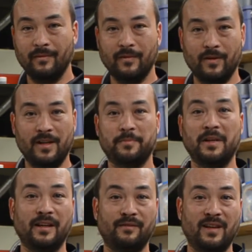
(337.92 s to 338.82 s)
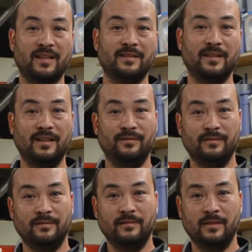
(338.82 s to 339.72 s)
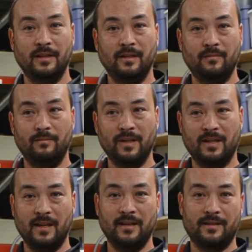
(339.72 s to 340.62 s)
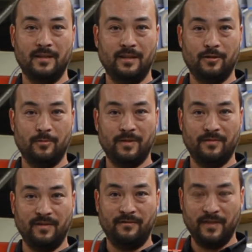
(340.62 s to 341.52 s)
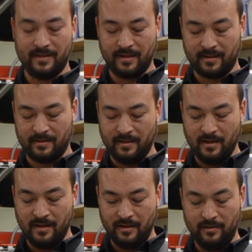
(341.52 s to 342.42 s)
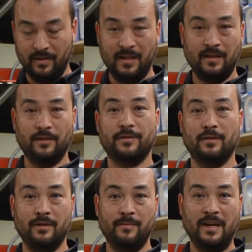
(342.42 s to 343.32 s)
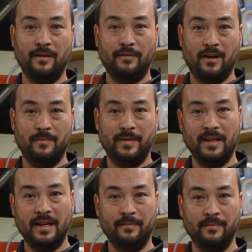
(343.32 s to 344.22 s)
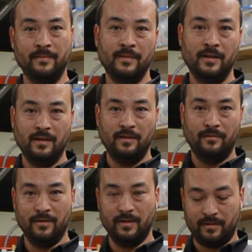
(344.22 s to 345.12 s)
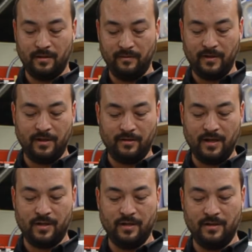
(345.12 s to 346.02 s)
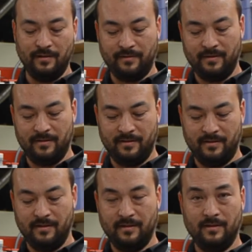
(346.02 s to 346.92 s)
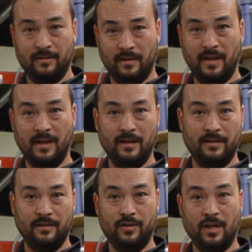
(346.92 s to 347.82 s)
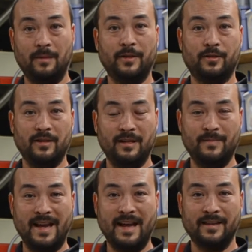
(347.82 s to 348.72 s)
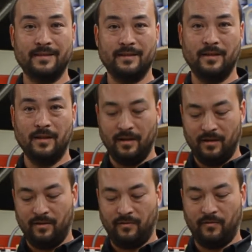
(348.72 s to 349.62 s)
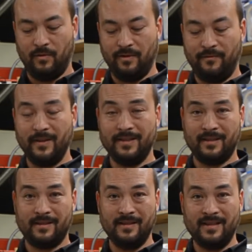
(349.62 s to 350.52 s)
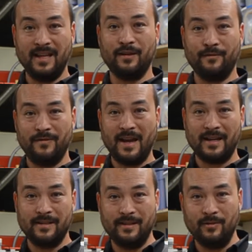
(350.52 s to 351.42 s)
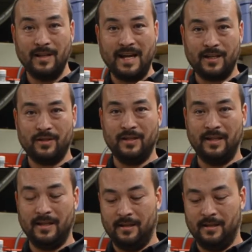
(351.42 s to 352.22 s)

you're not spinning it fast enough. Because in terms of the physics, you need a certain amount of RPM for this configuration of geometry and mass for the physics to take effect that will actually